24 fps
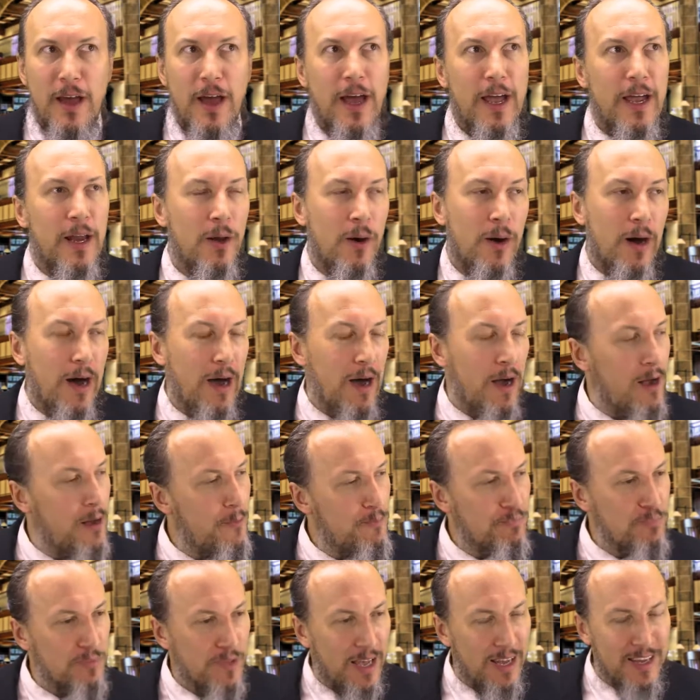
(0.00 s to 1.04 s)
You know,
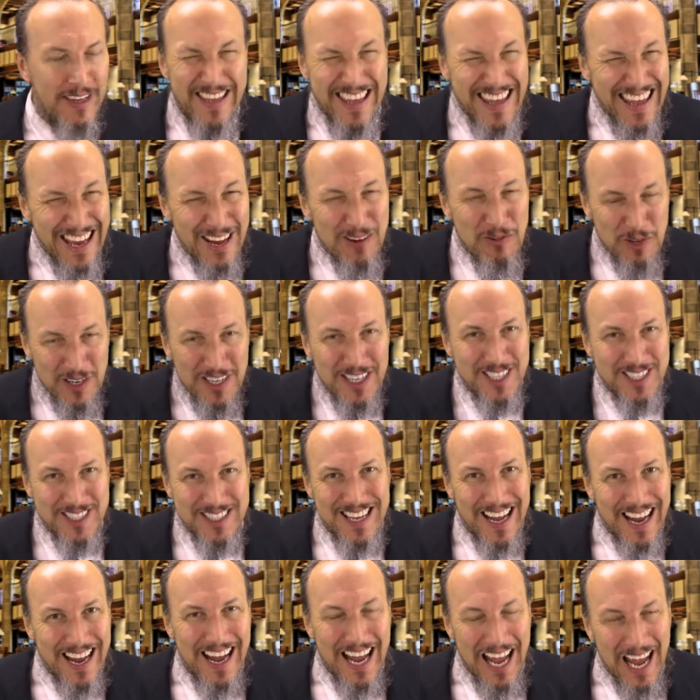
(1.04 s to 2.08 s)
I can't really
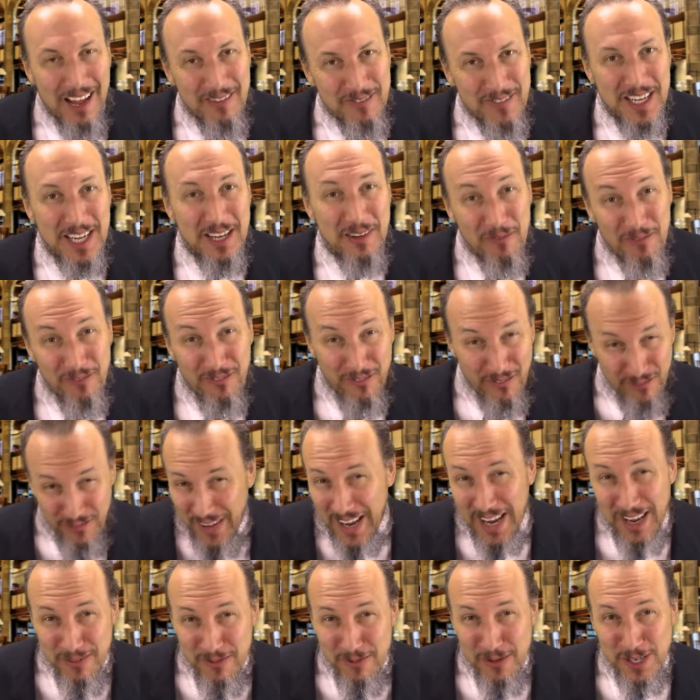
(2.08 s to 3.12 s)
say I have any
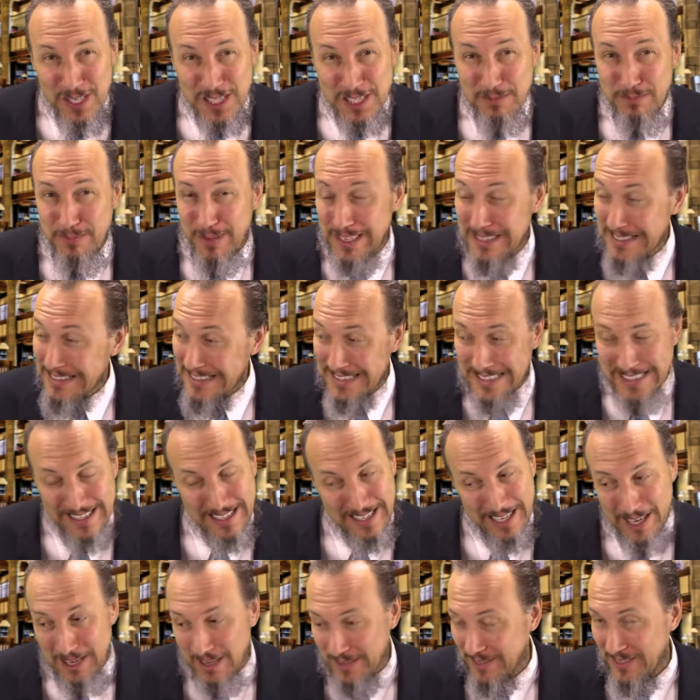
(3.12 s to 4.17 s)
favorites, but,
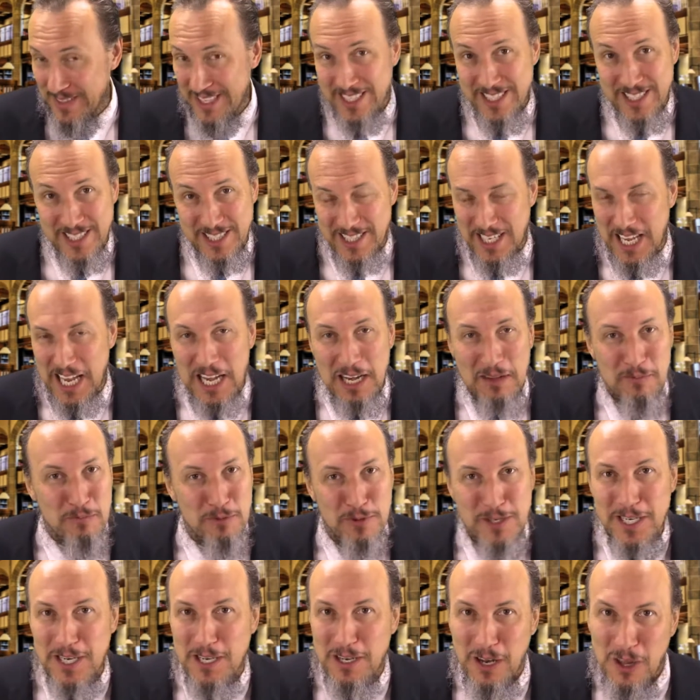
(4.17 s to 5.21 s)
you know, this is getting
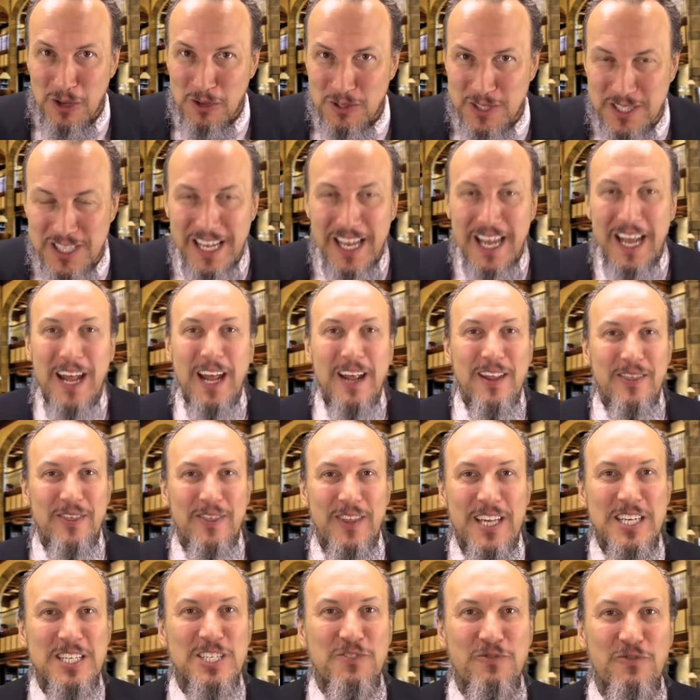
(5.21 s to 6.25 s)
pretty close.
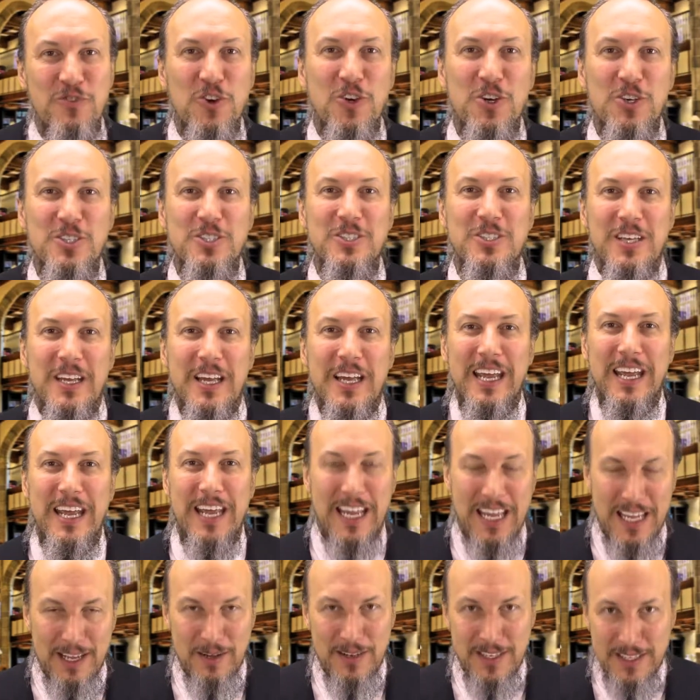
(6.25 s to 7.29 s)
This verse
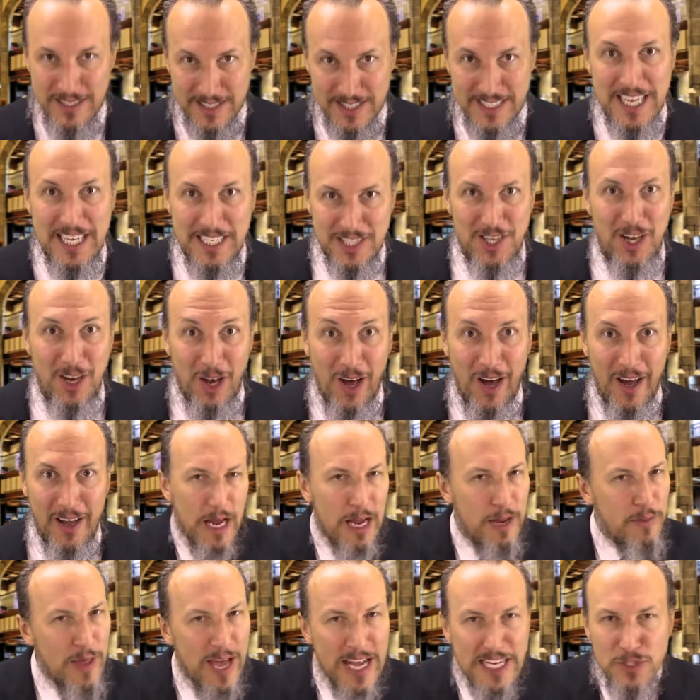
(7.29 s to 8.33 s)
says a lot,
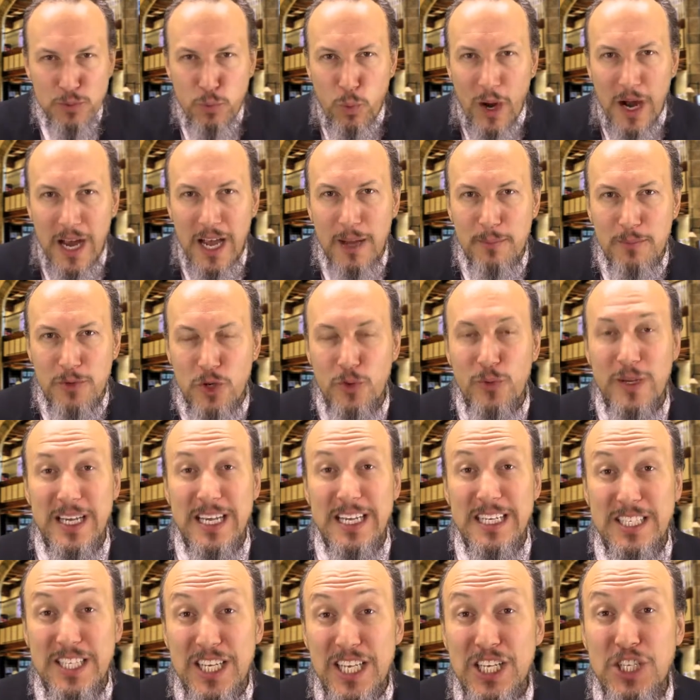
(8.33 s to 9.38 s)
and that's why I'm doing a
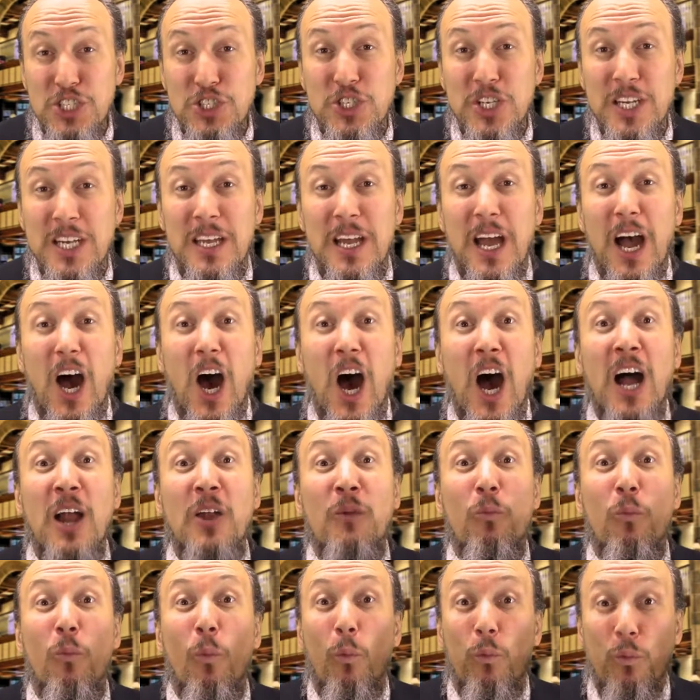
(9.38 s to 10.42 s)
teaching
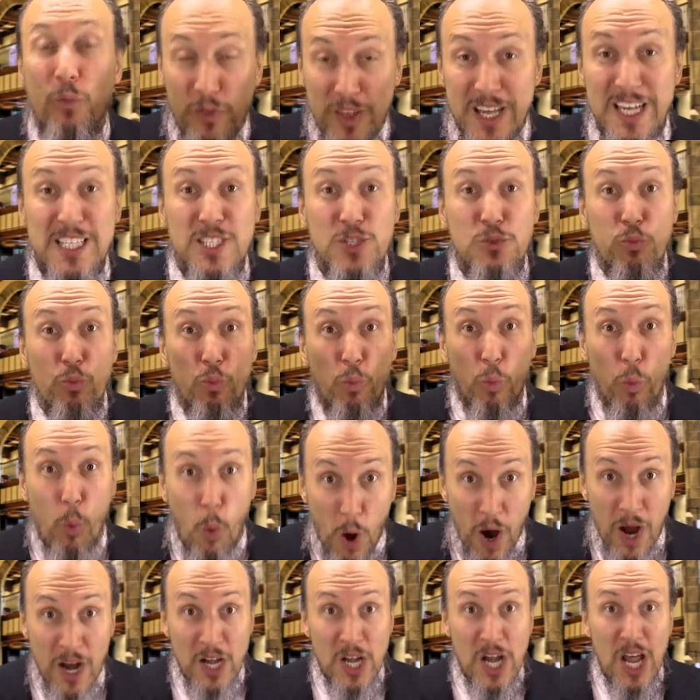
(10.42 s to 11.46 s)
on this
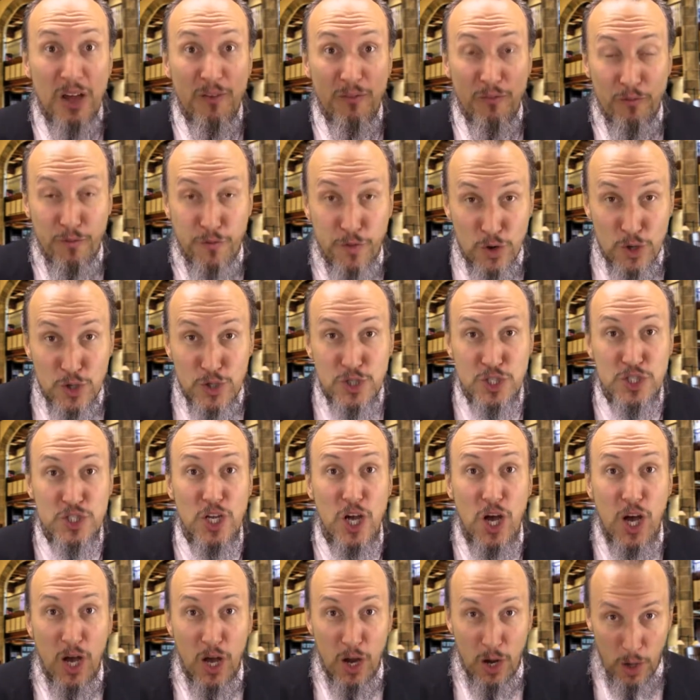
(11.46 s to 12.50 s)
one verse
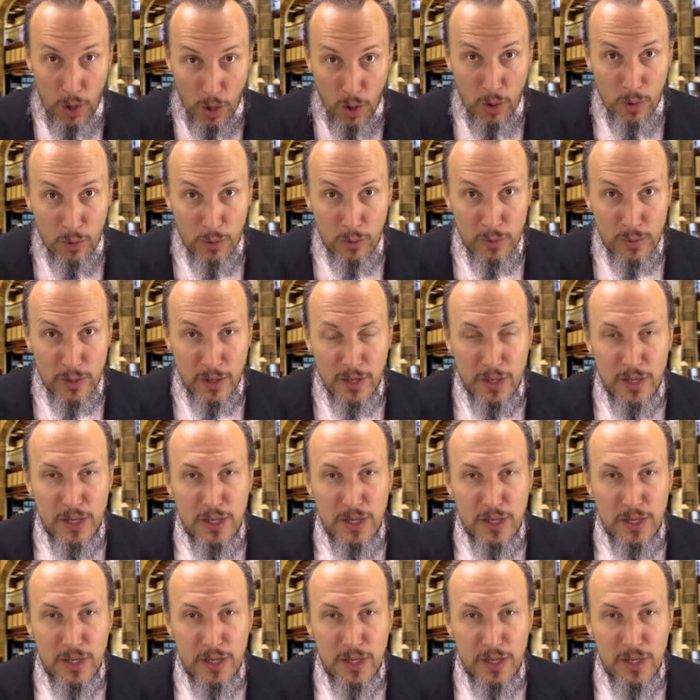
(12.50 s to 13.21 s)
alone.